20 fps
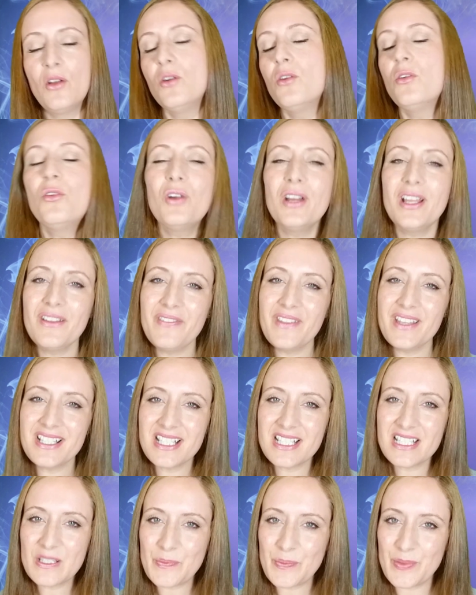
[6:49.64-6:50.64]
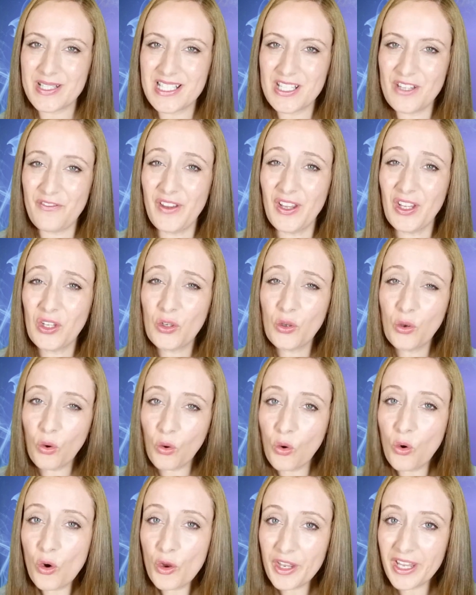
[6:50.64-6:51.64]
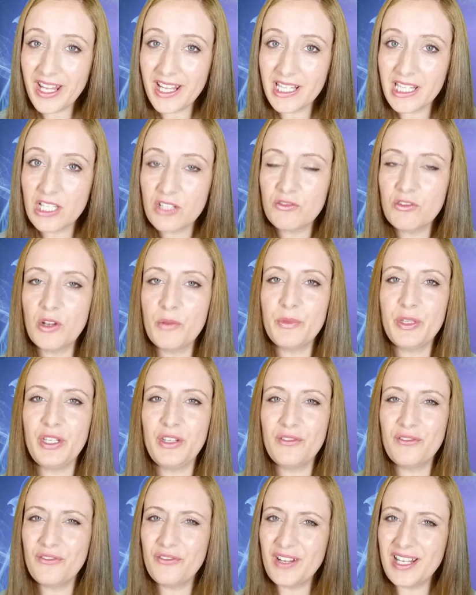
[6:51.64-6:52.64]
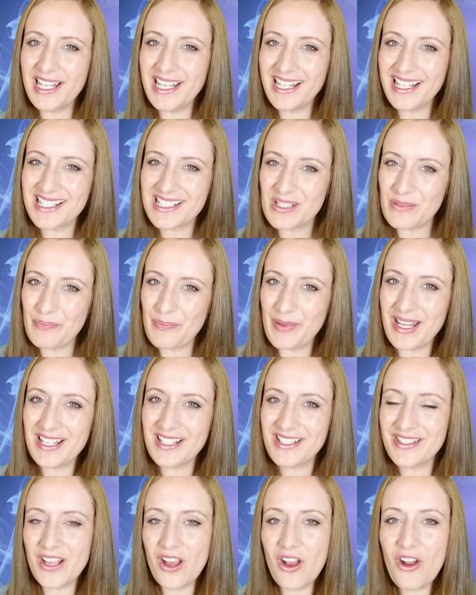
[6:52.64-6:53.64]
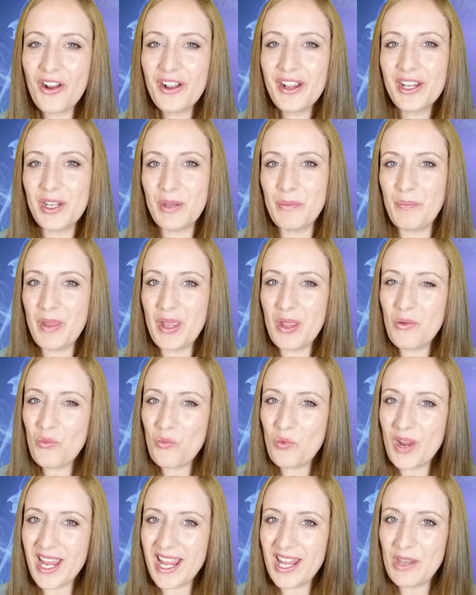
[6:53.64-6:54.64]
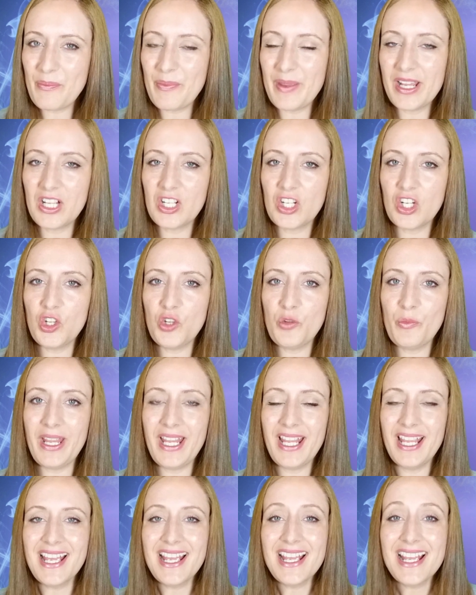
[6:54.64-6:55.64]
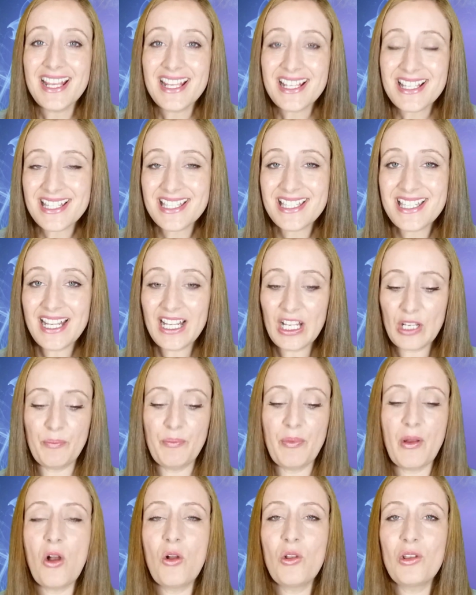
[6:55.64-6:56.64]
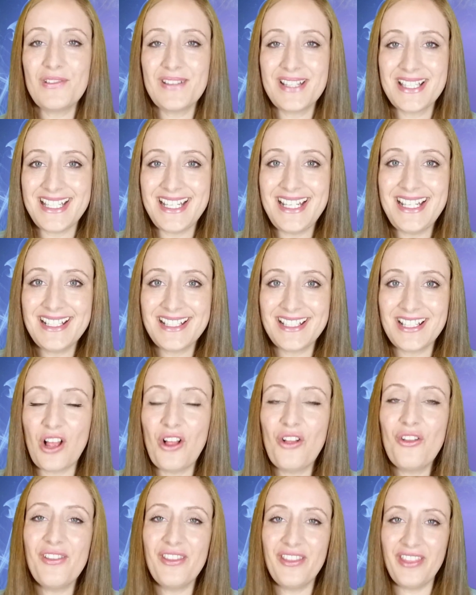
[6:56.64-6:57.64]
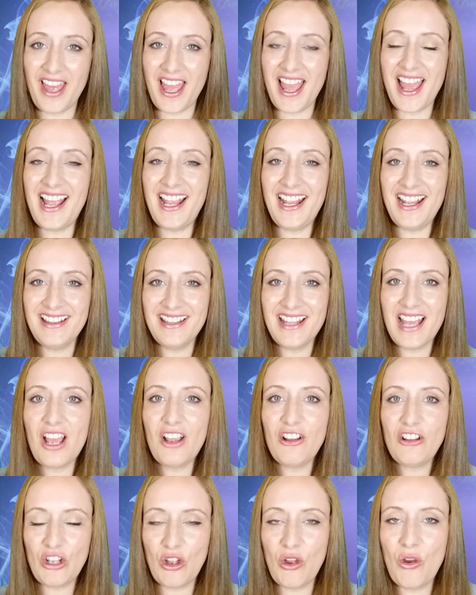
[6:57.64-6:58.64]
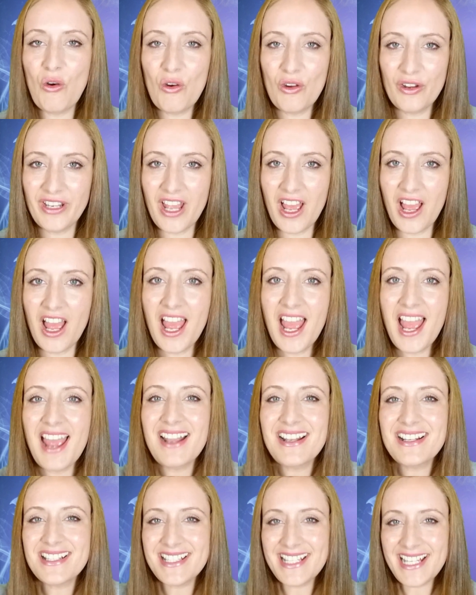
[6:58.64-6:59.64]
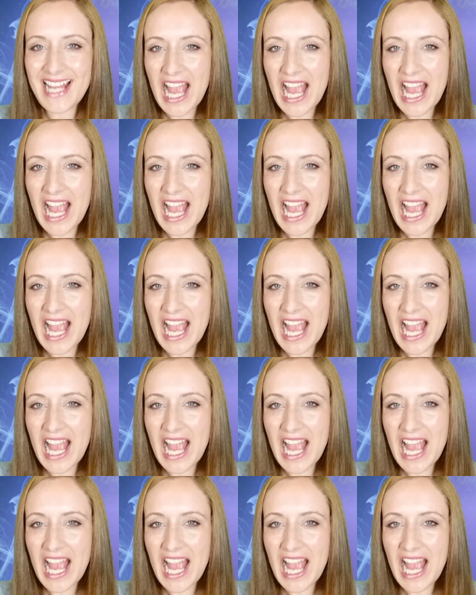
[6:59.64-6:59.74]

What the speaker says: Or if there's a specific corner in the room that you're feeling is a bit dark and a bit weird, a bit gloomy, stick a bowl of sea salt there in that corner and see